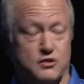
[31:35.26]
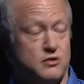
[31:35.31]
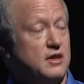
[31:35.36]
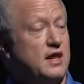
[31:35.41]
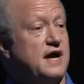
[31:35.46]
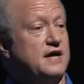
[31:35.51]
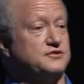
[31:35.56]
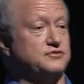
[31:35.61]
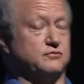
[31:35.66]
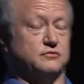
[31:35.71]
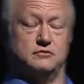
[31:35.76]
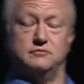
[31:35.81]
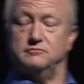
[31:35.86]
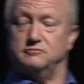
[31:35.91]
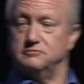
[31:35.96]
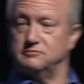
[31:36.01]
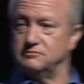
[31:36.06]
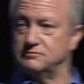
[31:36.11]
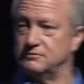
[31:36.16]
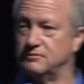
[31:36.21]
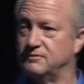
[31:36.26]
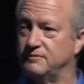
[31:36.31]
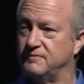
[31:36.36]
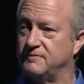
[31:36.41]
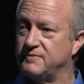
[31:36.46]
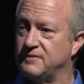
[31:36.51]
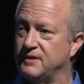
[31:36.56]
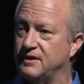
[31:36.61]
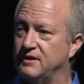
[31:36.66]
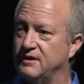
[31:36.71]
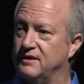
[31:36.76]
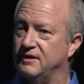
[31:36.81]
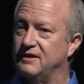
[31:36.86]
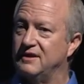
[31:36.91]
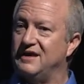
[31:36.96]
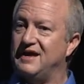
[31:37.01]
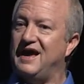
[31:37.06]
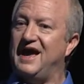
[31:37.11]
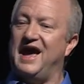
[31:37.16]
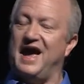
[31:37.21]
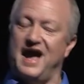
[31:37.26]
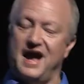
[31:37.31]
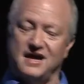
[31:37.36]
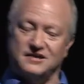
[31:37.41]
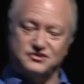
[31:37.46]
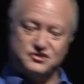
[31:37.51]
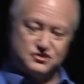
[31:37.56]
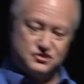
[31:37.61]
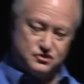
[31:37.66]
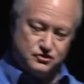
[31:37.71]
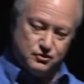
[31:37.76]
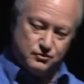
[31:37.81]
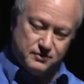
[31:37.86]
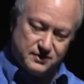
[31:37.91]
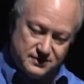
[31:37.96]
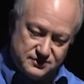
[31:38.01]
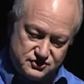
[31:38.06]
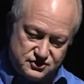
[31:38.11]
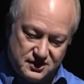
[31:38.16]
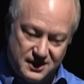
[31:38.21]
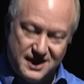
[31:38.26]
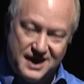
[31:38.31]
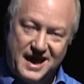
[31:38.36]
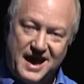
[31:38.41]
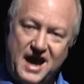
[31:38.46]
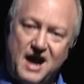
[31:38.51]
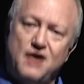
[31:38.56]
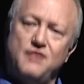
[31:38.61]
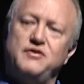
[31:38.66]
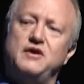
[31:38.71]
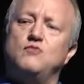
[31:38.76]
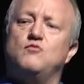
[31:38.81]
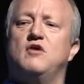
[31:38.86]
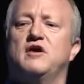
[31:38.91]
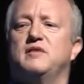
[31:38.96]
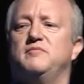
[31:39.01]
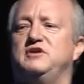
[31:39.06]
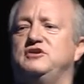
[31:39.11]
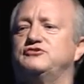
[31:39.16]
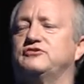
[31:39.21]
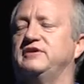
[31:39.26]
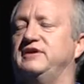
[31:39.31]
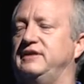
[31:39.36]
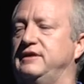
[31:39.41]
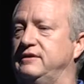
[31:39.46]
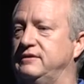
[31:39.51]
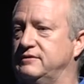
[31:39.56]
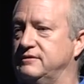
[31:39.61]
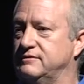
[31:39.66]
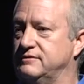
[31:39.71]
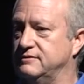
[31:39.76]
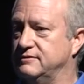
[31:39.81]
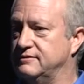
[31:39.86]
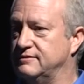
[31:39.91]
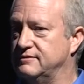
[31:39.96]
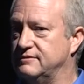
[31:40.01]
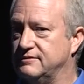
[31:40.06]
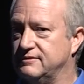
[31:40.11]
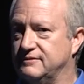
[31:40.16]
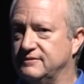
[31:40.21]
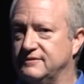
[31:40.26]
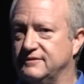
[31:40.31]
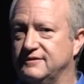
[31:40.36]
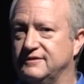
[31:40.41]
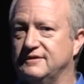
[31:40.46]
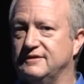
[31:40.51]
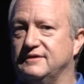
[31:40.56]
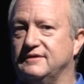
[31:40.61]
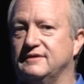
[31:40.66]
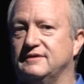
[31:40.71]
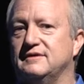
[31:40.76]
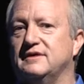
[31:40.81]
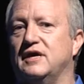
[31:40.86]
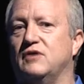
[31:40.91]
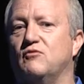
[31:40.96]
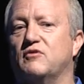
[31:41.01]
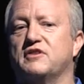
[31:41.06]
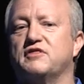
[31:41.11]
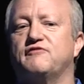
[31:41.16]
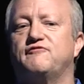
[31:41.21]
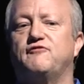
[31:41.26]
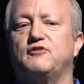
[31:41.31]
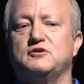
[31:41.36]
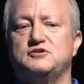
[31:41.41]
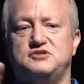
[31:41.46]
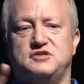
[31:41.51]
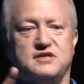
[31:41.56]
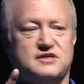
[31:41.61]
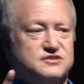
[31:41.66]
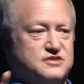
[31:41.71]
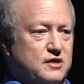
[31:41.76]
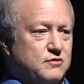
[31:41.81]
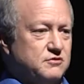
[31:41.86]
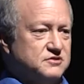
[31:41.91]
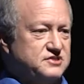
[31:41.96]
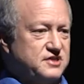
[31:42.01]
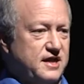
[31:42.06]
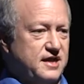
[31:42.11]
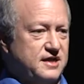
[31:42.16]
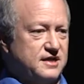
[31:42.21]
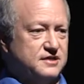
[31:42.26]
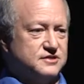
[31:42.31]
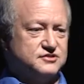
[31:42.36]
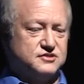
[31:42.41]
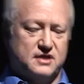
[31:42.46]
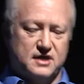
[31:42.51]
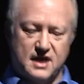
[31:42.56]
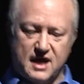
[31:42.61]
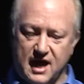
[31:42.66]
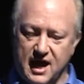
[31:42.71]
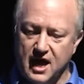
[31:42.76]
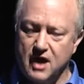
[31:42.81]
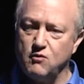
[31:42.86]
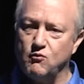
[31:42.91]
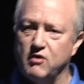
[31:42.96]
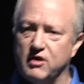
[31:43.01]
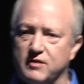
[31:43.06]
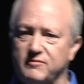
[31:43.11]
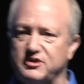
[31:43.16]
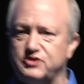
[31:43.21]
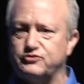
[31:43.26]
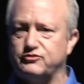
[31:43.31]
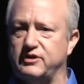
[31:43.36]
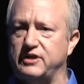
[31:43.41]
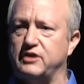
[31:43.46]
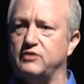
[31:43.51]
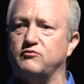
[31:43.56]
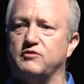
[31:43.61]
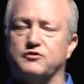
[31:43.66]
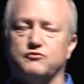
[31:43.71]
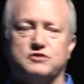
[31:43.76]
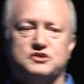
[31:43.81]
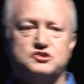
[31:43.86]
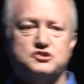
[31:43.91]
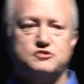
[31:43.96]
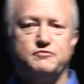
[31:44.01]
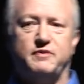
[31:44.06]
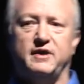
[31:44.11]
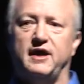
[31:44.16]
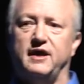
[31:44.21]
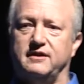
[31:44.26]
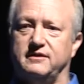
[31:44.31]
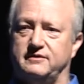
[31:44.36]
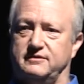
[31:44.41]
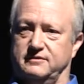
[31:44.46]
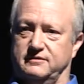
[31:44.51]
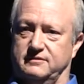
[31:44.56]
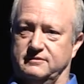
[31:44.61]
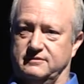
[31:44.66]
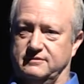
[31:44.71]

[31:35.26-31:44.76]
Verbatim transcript: your classroom. Ask students how they want to be treated. And one of the first things they will say is, I want to be treated with respect.